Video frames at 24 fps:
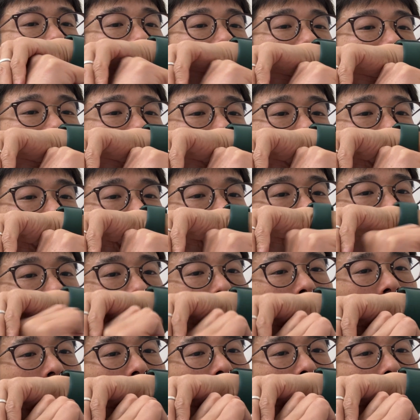as you
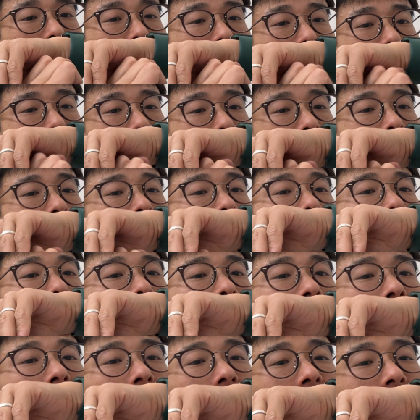open, you
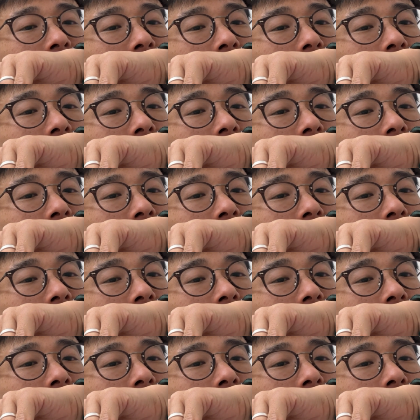rise